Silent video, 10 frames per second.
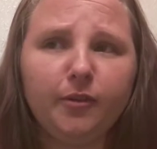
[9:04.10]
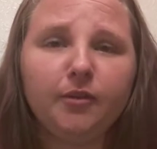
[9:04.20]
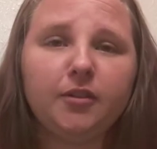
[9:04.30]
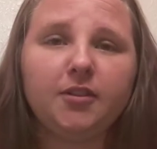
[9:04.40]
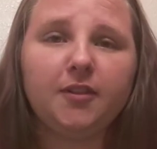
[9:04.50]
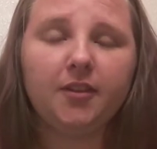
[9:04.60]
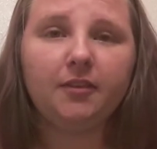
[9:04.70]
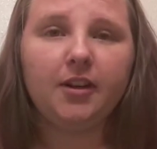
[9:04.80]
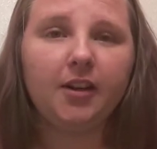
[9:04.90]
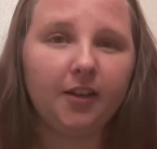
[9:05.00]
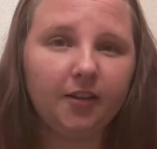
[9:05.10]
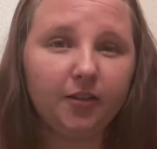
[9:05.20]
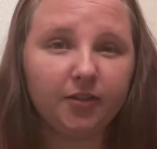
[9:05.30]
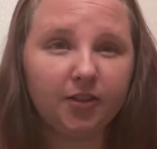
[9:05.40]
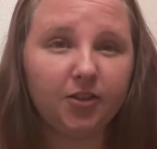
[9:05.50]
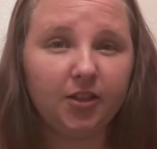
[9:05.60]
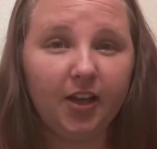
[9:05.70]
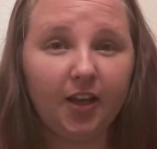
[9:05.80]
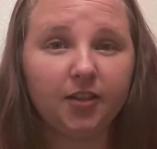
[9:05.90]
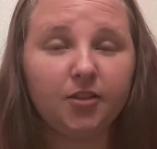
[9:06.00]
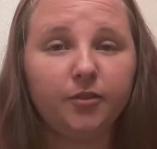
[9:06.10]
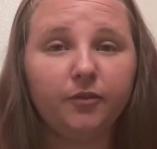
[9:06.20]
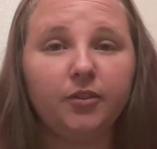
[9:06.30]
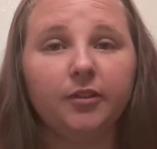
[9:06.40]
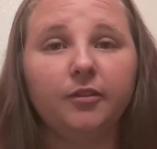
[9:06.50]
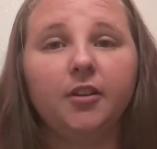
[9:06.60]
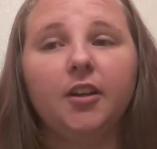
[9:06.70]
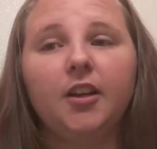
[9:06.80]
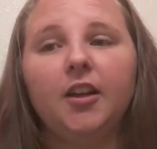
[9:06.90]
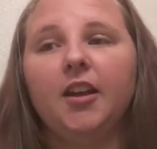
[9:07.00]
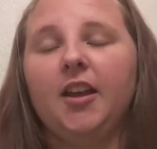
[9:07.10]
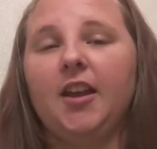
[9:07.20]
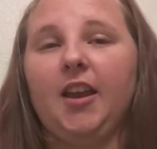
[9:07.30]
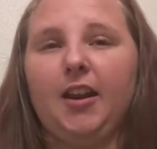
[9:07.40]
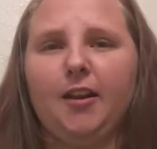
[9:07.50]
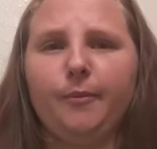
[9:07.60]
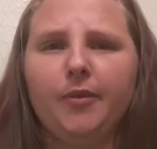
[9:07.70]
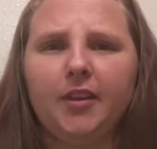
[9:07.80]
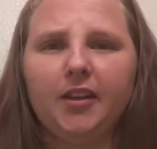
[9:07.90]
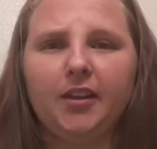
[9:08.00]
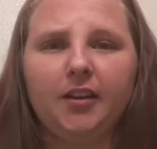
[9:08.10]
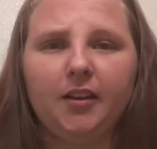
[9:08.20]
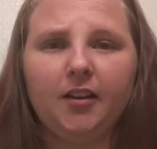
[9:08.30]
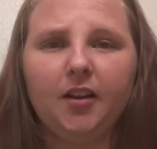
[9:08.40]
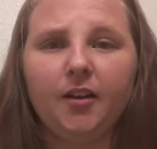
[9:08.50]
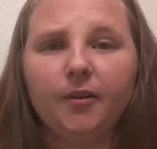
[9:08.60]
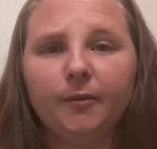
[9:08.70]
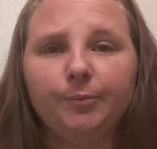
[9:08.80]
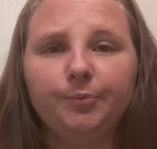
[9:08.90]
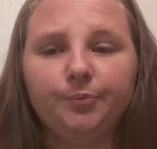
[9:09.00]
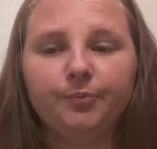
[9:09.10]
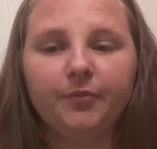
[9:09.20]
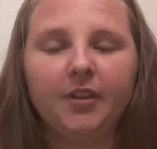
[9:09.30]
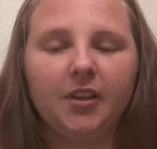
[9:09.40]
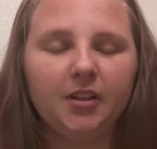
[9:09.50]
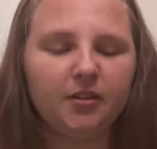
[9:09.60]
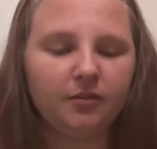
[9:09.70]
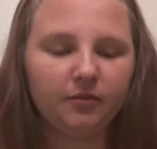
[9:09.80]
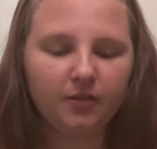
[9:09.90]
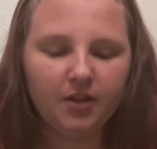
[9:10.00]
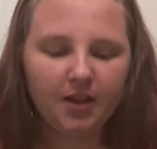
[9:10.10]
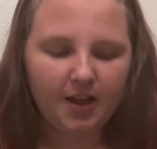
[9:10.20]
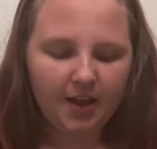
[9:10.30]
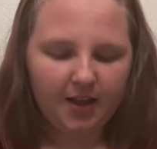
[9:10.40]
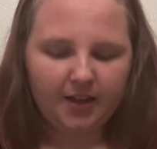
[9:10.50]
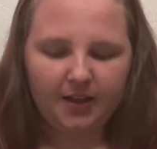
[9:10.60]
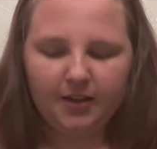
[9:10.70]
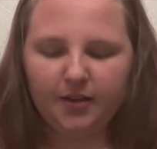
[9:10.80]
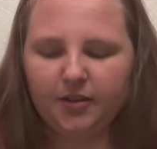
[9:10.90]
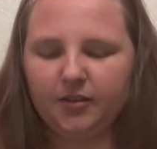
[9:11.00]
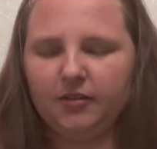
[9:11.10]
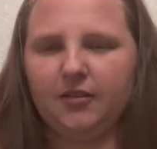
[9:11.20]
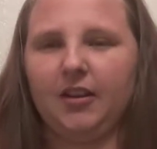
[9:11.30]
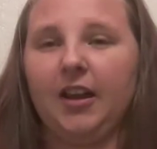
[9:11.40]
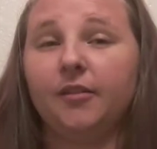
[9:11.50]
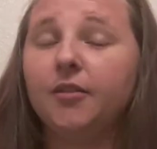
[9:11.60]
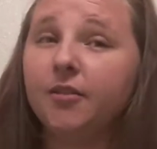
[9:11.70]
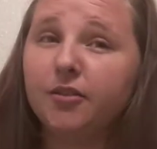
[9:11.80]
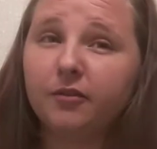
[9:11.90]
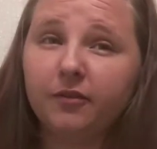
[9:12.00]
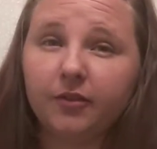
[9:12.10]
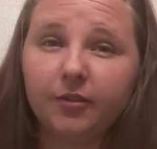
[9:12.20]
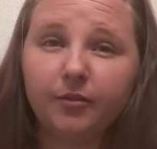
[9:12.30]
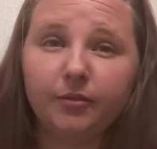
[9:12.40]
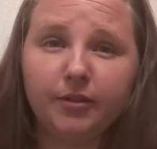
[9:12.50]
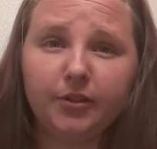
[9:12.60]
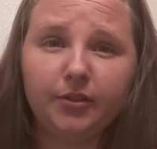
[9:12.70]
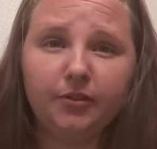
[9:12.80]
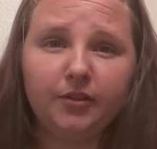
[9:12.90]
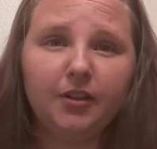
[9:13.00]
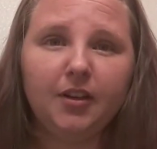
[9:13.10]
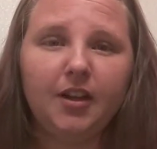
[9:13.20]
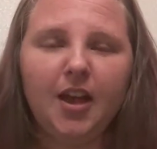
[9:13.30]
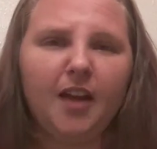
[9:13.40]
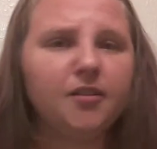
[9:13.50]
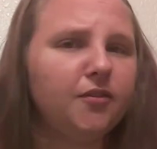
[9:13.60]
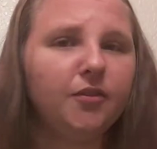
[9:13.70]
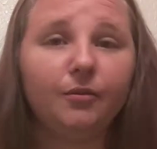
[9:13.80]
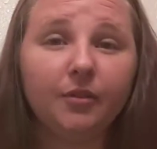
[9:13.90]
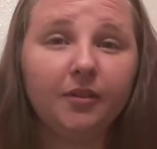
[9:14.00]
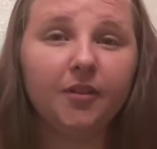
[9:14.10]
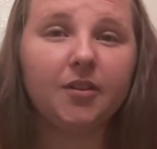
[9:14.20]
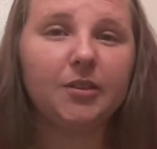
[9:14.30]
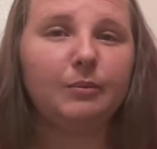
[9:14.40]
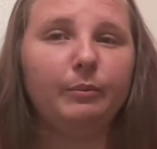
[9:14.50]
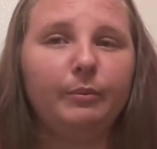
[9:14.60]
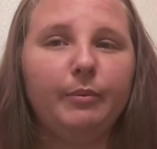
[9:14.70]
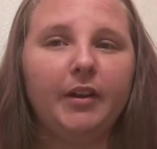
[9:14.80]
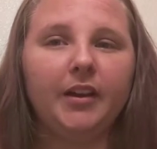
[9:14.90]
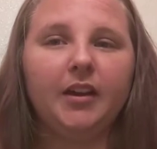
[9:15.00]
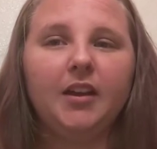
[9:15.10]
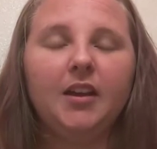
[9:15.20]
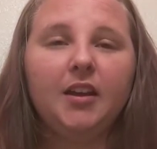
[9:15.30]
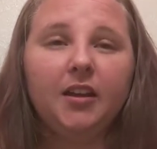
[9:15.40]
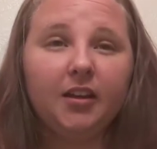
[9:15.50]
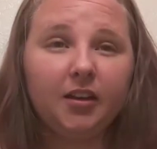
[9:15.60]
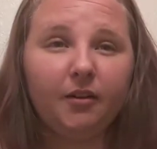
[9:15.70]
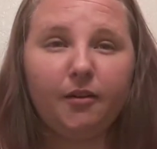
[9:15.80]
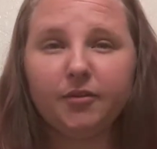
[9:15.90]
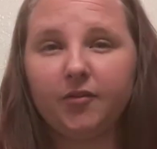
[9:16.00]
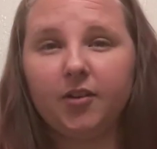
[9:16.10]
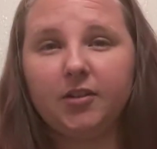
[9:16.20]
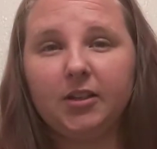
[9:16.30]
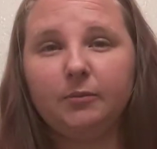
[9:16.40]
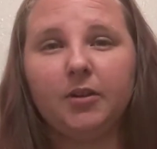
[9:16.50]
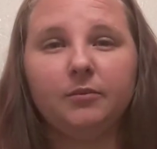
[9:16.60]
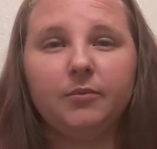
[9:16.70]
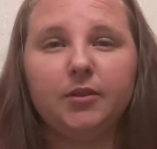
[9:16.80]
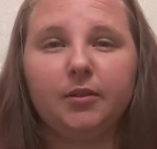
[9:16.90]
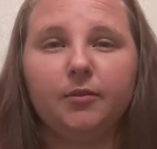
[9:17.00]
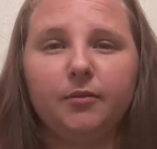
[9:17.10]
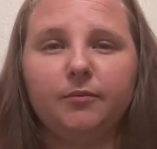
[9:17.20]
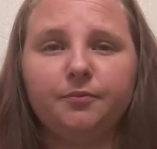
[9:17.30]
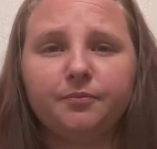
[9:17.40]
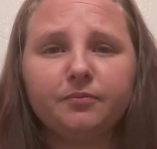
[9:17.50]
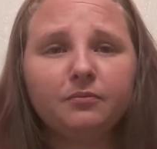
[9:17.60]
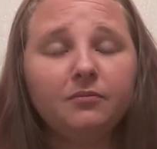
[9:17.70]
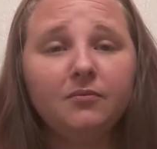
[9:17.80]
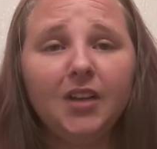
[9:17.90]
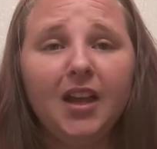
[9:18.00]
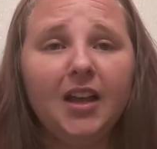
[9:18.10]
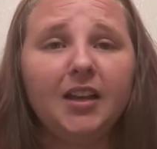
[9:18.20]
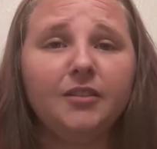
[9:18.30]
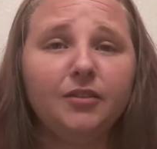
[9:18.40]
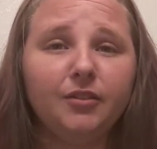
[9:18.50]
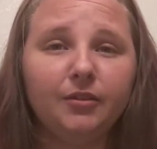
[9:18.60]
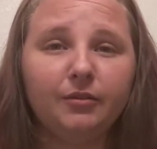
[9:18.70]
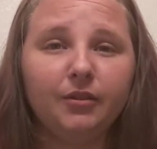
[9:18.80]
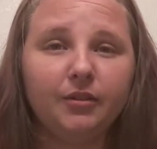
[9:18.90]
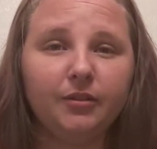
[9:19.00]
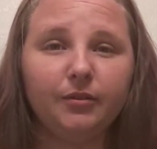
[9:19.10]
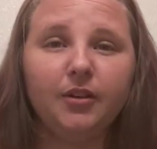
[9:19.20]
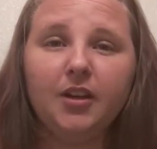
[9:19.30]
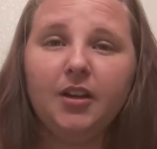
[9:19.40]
the looks of it right now, it looks like she has the flu. And I'm thinking, you know, how does the flu do this? But, you know, I was a first-time mom, so I had no clue